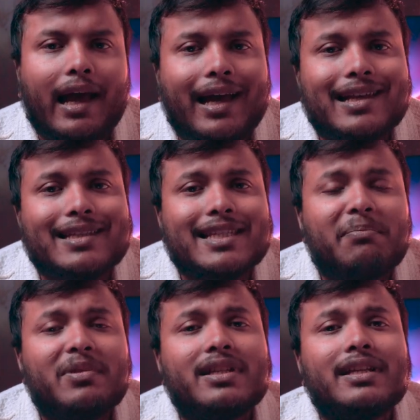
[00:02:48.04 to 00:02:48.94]
as
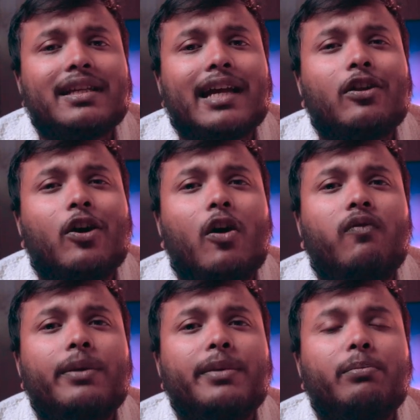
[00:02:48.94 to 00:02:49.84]
simplicity can
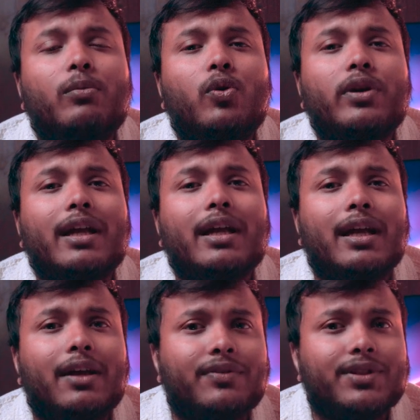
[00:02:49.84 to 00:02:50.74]
often be more
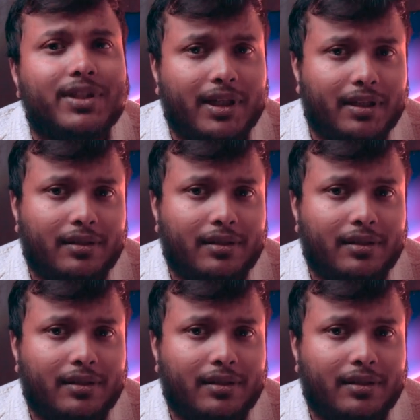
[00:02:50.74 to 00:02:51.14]
efficient.